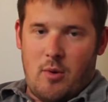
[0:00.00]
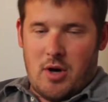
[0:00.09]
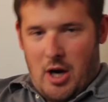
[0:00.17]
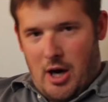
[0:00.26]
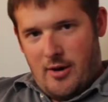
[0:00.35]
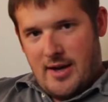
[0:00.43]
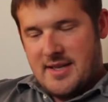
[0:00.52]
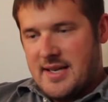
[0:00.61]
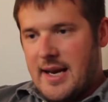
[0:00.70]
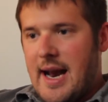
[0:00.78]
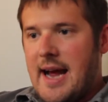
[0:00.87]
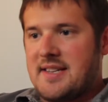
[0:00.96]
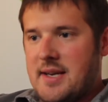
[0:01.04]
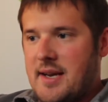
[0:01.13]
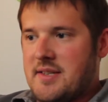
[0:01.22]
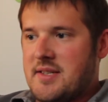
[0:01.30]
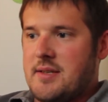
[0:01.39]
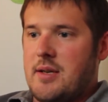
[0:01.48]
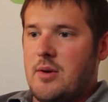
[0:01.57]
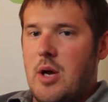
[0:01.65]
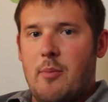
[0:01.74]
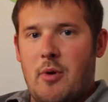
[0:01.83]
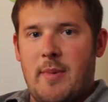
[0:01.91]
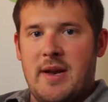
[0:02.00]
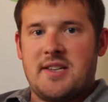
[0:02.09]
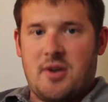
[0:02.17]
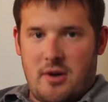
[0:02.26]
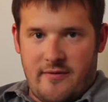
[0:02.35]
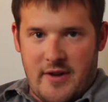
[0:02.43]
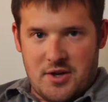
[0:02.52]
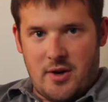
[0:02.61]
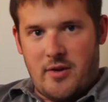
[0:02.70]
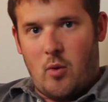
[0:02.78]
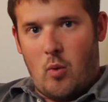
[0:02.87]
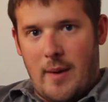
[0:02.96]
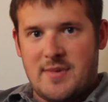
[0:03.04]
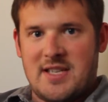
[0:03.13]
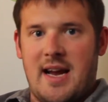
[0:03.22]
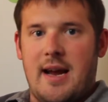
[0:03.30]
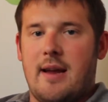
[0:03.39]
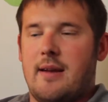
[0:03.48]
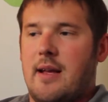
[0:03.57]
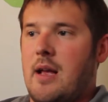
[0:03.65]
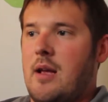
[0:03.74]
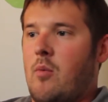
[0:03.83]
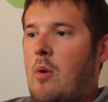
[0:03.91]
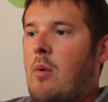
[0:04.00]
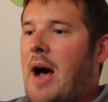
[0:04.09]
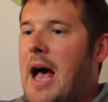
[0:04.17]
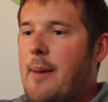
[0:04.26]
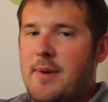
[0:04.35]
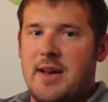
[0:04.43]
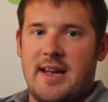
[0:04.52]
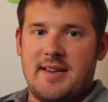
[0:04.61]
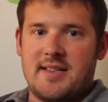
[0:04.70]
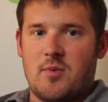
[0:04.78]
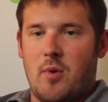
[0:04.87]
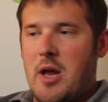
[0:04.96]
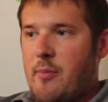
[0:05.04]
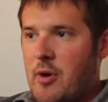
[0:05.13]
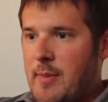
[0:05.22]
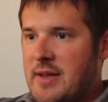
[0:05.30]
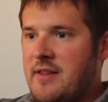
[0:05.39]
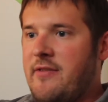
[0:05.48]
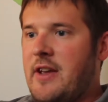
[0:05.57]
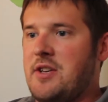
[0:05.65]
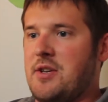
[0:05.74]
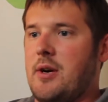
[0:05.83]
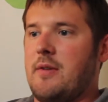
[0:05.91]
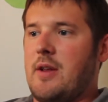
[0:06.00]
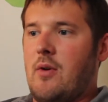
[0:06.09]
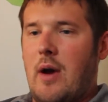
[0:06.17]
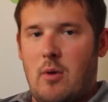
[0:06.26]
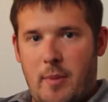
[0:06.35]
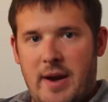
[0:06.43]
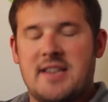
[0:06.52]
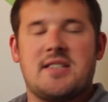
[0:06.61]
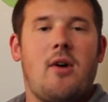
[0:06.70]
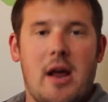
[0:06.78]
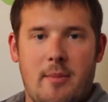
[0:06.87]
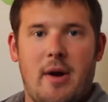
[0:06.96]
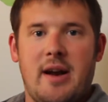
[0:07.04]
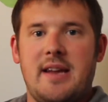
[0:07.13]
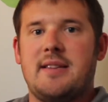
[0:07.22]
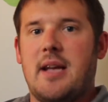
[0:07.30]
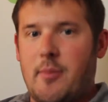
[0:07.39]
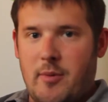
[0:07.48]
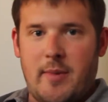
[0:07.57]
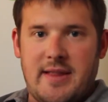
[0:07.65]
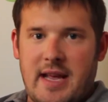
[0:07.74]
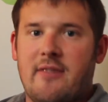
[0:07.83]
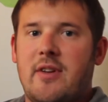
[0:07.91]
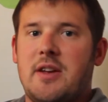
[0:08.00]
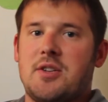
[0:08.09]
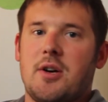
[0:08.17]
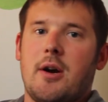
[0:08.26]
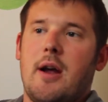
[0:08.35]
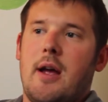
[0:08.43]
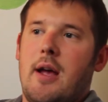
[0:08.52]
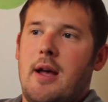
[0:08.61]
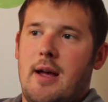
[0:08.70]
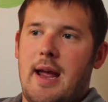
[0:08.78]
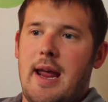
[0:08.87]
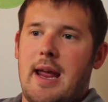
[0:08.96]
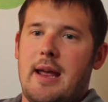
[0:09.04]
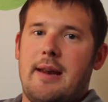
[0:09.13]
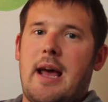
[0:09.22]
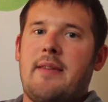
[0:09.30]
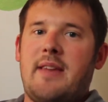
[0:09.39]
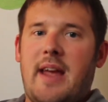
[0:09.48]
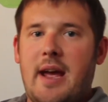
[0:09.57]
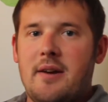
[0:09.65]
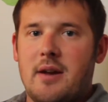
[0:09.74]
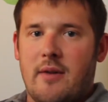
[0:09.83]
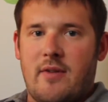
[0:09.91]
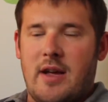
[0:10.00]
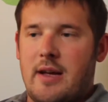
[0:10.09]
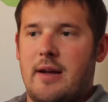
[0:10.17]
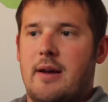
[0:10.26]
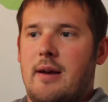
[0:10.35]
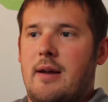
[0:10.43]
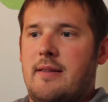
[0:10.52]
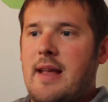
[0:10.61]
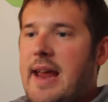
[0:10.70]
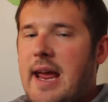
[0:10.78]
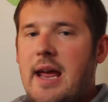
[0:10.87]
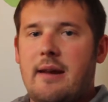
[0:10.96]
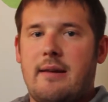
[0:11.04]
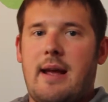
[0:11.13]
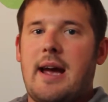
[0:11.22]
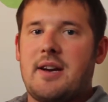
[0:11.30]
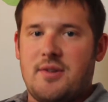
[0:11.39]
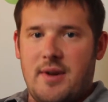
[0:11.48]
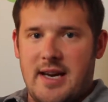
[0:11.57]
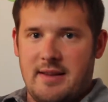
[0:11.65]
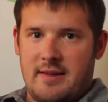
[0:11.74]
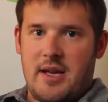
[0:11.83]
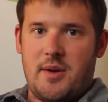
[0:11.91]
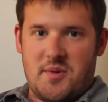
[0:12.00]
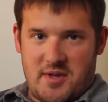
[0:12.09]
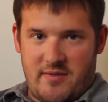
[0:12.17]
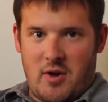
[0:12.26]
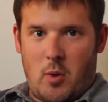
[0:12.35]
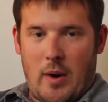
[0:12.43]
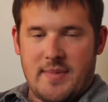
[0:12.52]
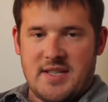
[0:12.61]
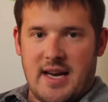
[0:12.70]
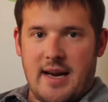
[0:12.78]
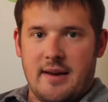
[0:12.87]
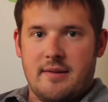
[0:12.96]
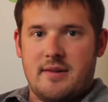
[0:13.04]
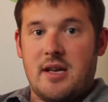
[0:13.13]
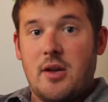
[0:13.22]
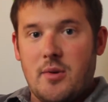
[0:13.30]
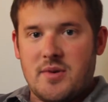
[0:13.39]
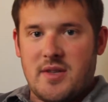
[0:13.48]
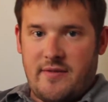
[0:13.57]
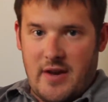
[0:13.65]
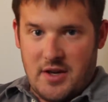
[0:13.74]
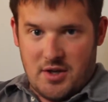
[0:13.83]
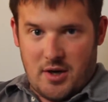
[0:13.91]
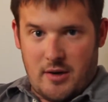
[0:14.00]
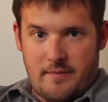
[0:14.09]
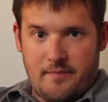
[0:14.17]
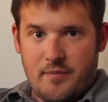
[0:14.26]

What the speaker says: will call us and ask us to implement a certain feature on their website. And what will happen is we'll implement the feature, the client will pay us a lot of money to implement that feature, and at the end of it, they can't actually get the users of their website to use the feature.